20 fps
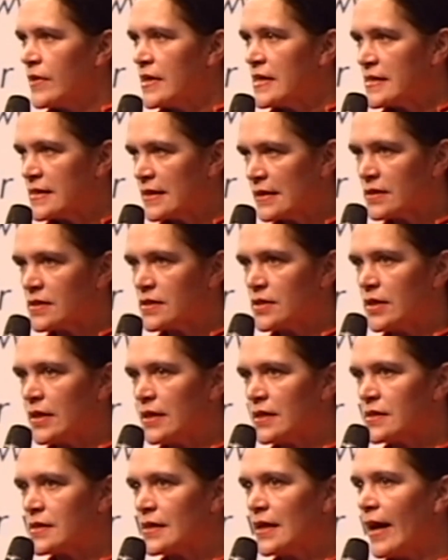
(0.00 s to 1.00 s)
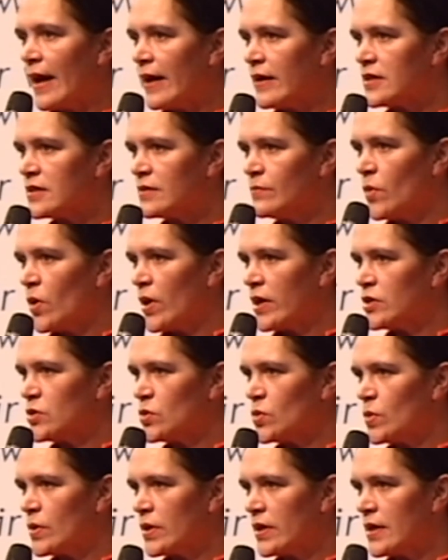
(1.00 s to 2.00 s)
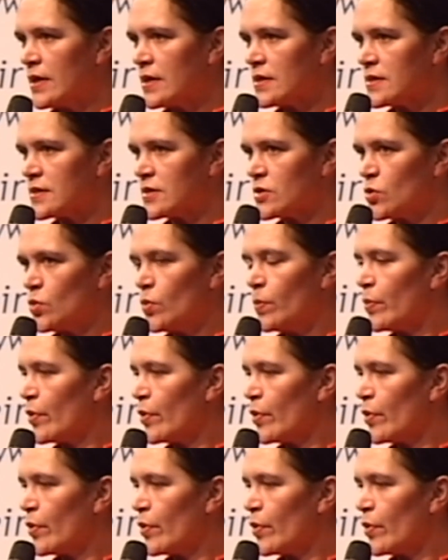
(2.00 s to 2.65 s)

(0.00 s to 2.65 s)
6 years later, my daughter is still